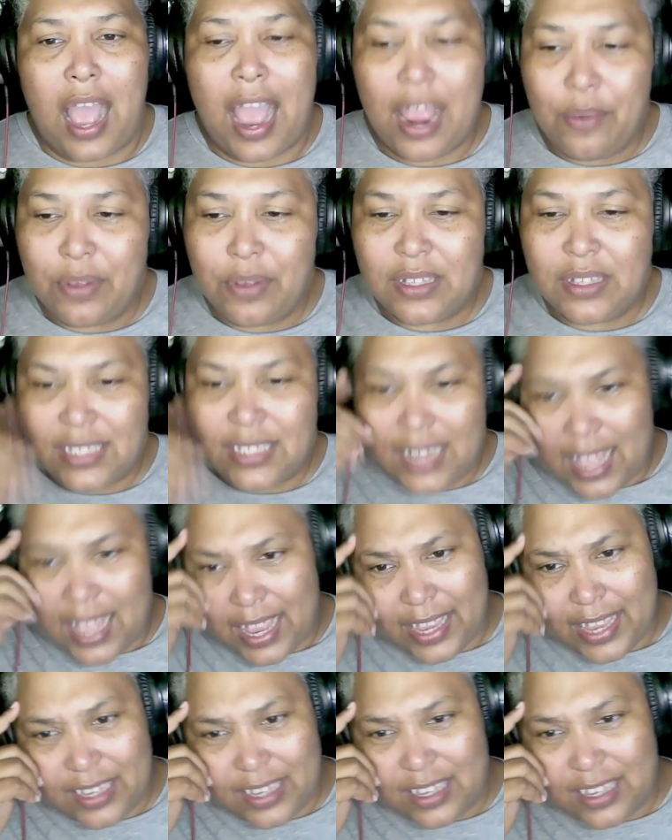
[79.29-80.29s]
I was
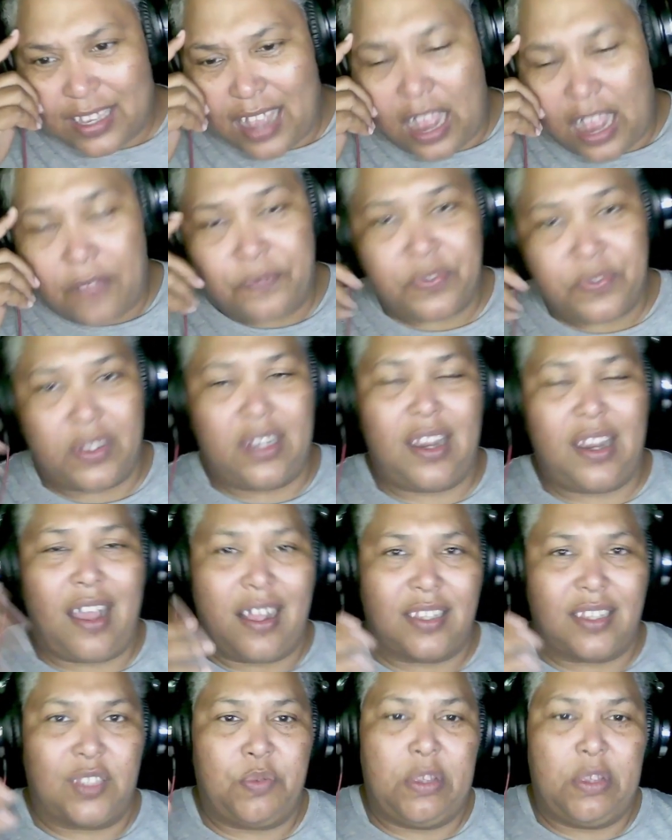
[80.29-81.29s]
like, after
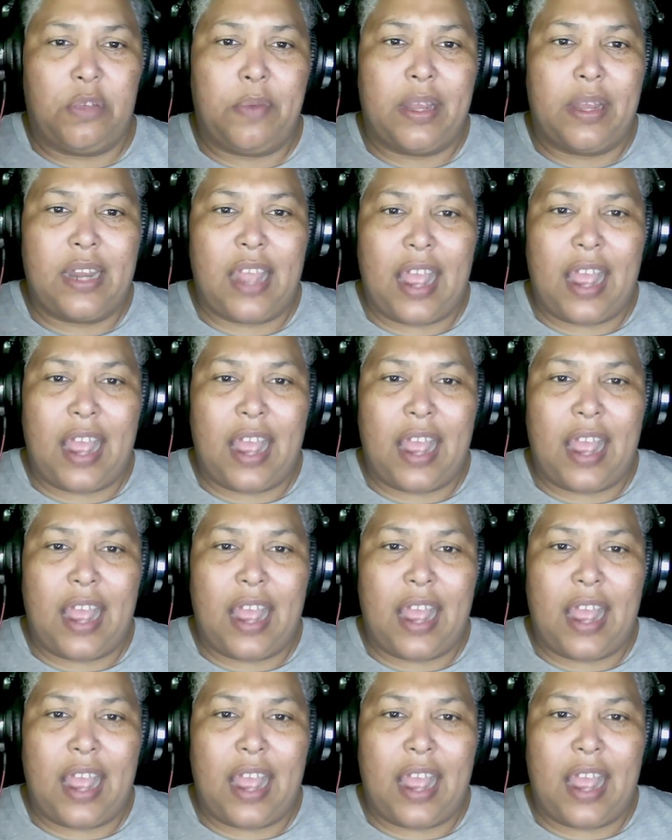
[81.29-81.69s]
last week when